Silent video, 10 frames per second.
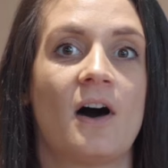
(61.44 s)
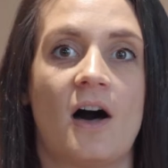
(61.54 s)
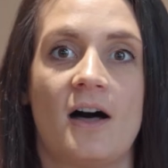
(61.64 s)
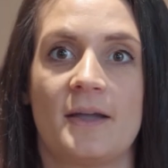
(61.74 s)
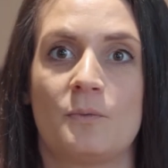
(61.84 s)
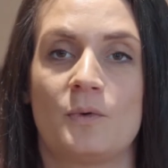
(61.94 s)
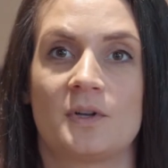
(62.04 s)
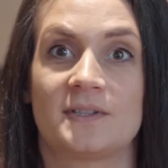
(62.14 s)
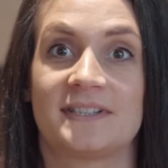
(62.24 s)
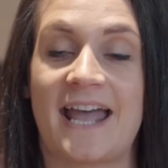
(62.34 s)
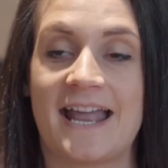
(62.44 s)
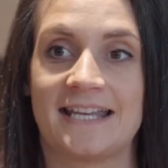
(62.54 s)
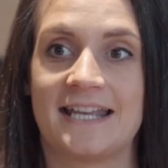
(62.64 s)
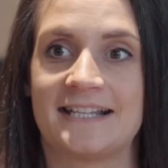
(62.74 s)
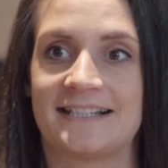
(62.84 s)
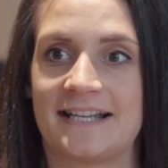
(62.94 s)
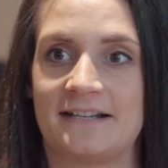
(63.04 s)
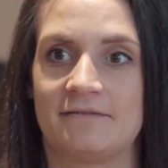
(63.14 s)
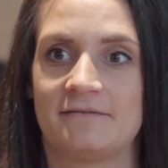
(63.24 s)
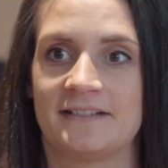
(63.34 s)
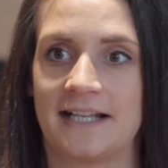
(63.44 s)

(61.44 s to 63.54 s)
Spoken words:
I was 10 years in